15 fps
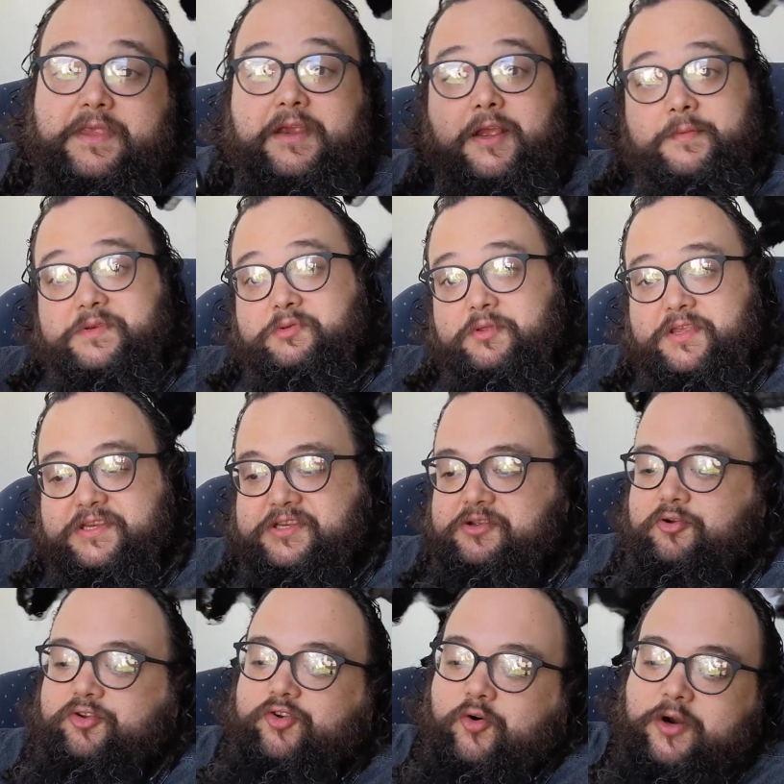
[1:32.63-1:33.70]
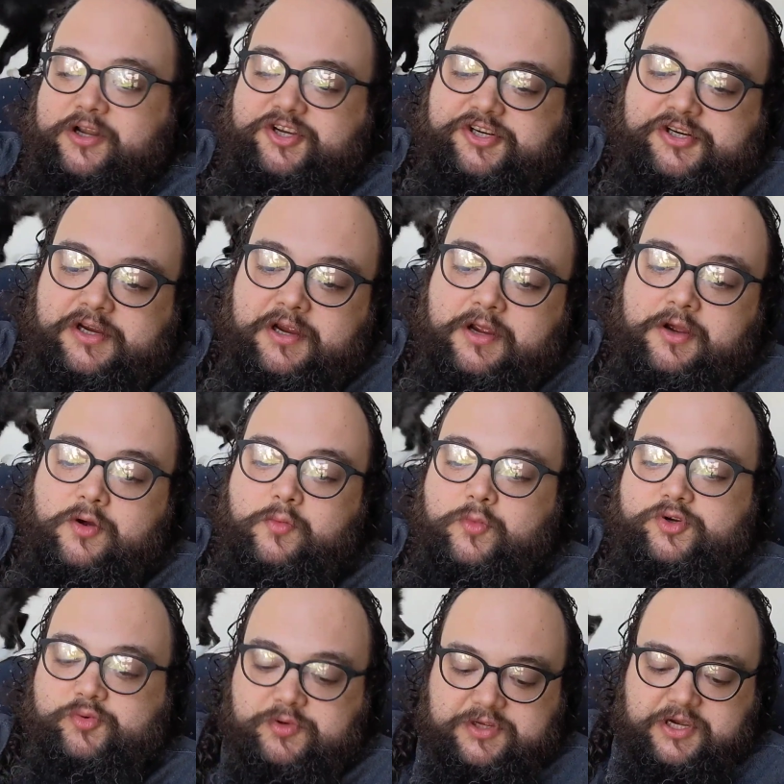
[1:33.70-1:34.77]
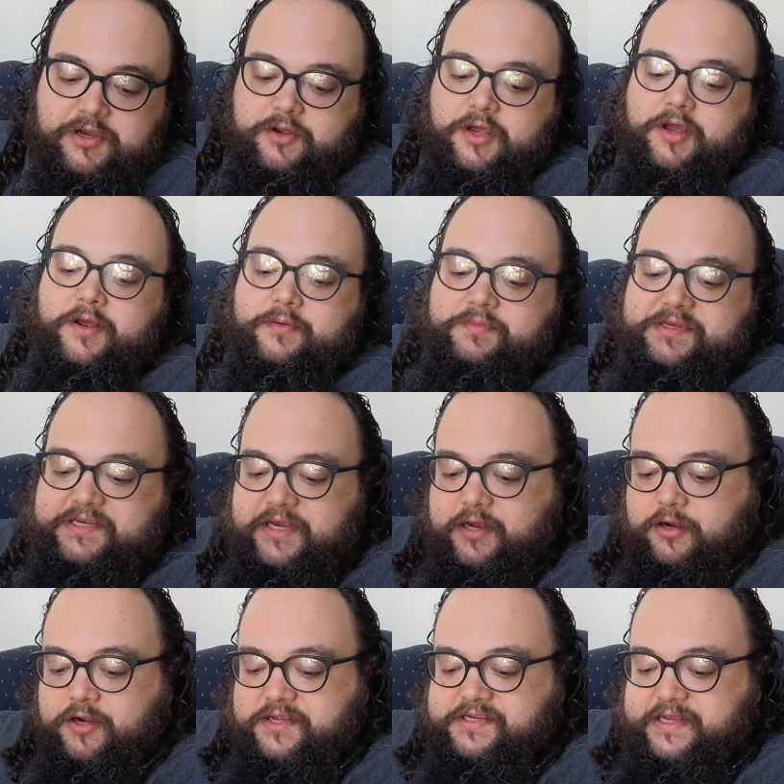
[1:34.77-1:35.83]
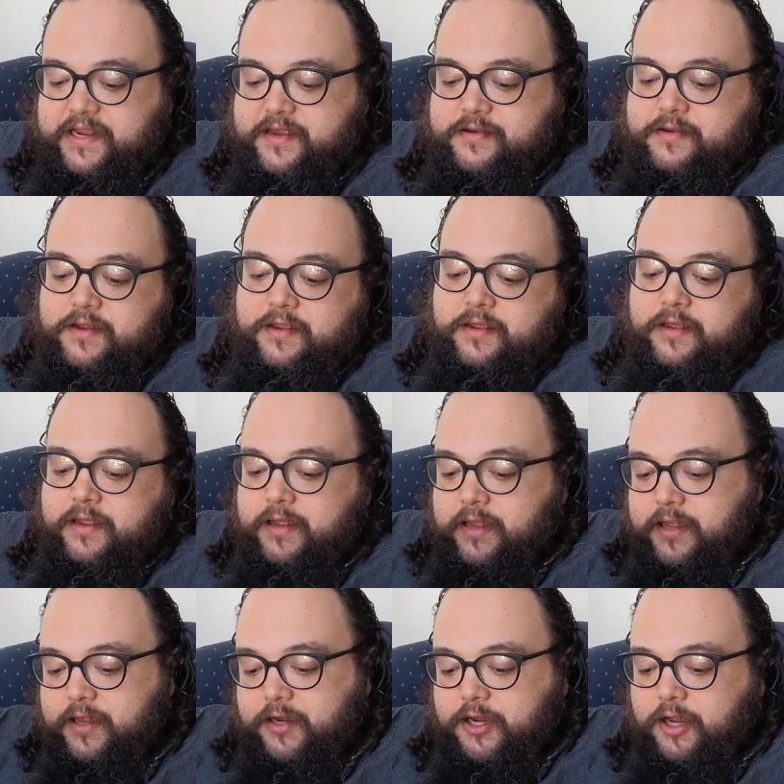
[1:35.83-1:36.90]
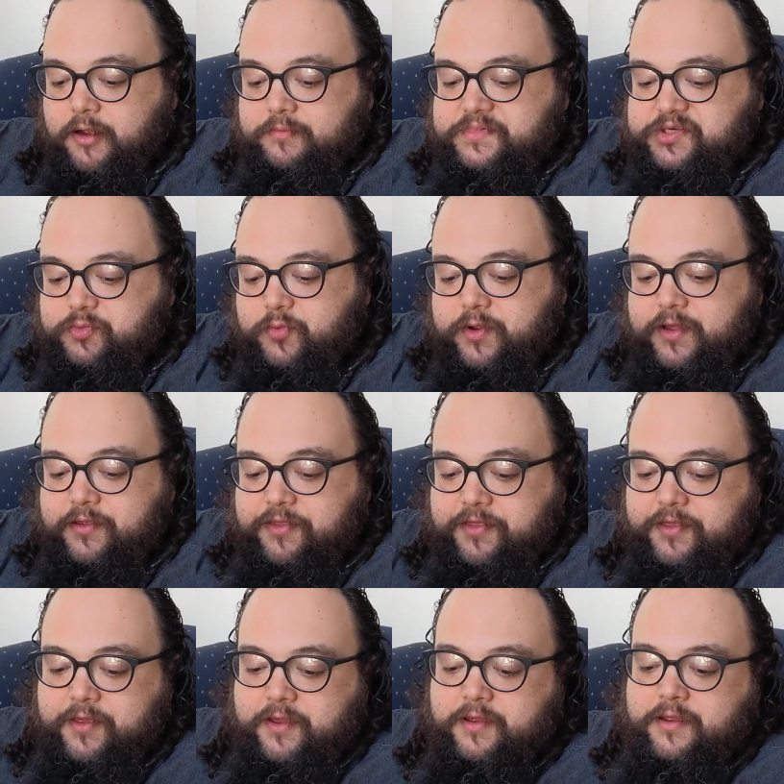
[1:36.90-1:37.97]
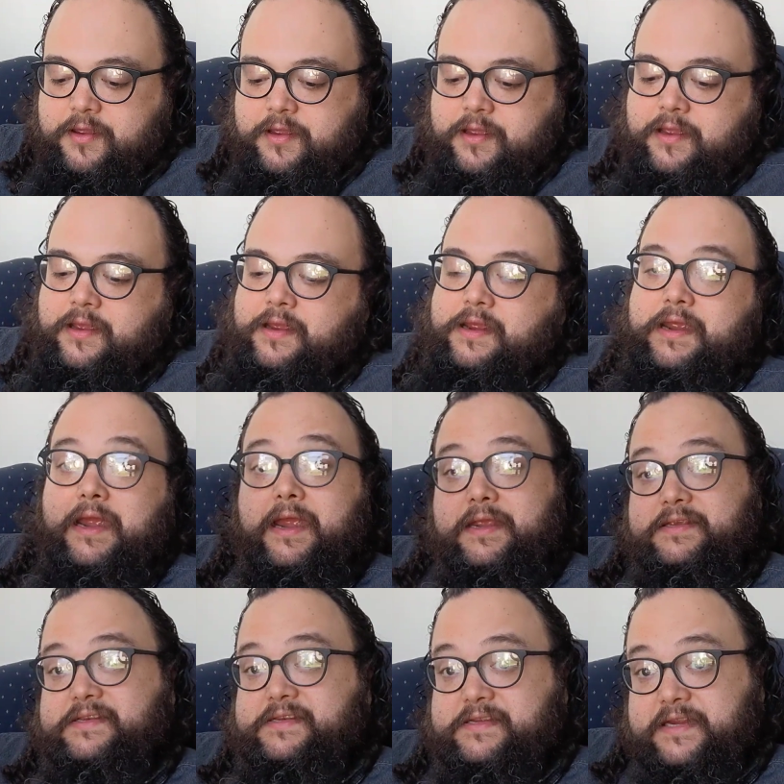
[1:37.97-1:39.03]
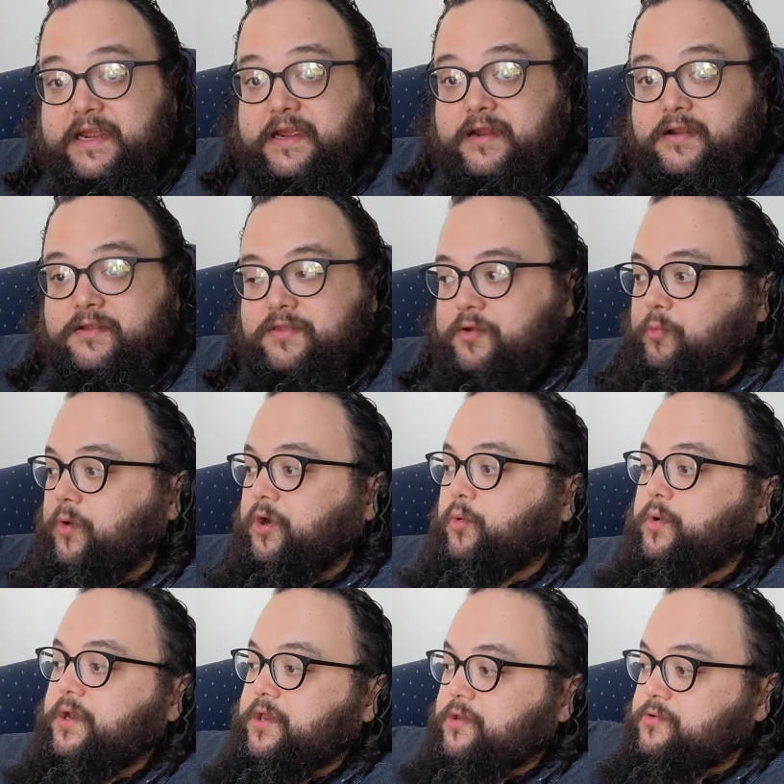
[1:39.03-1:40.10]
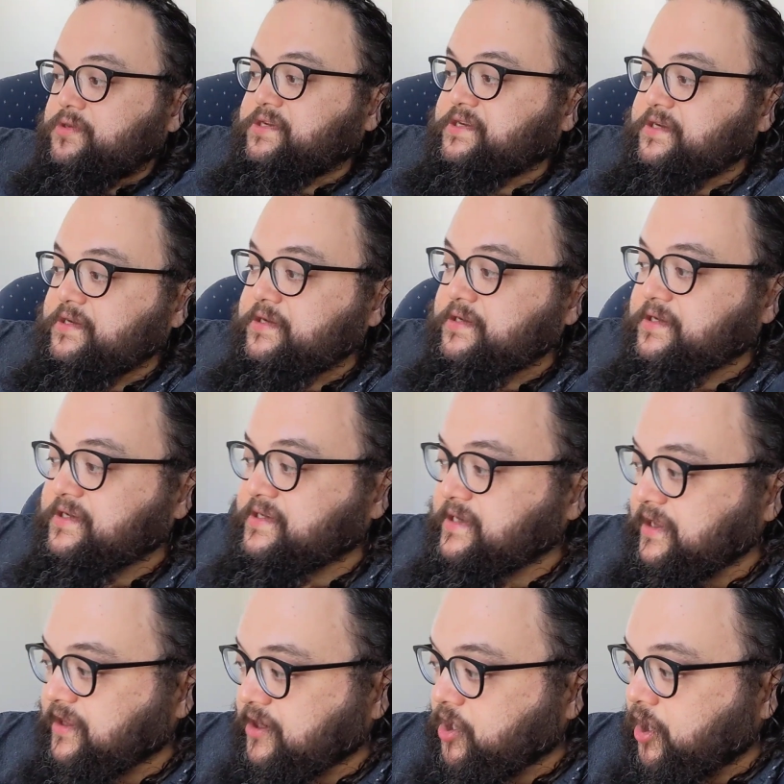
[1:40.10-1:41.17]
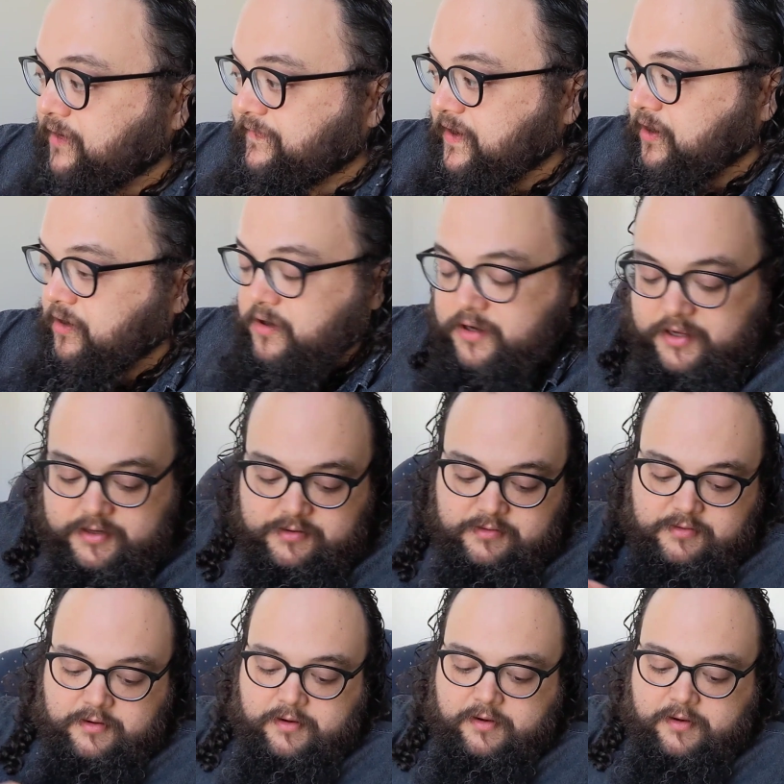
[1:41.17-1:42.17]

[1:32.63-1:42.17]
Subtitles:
comes with this little torch, which we'll see here in a second. It comes with a stand that we're going to use to set the coffee on.